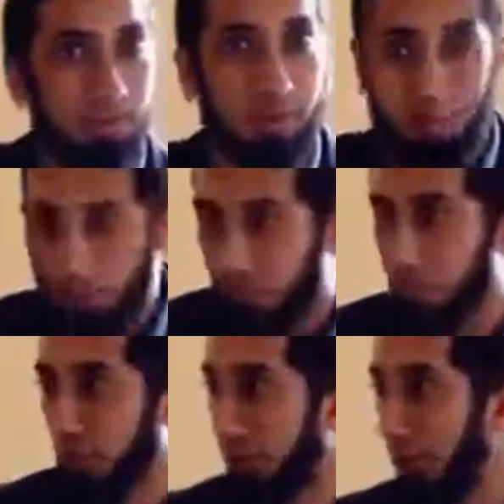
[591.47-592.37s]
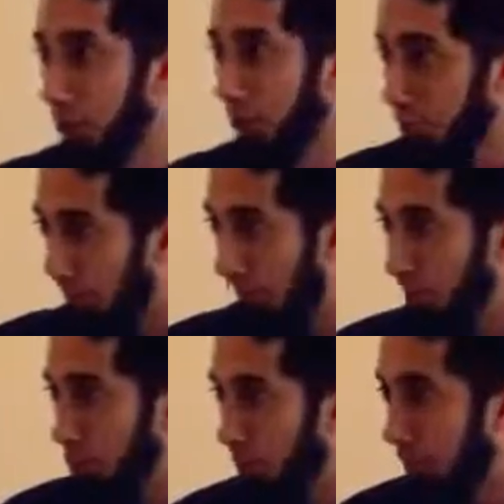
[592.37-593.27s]
it was the official announcement, you
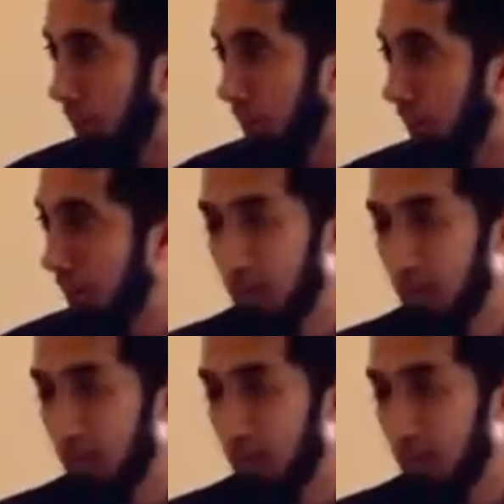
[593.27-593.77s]
have to show up.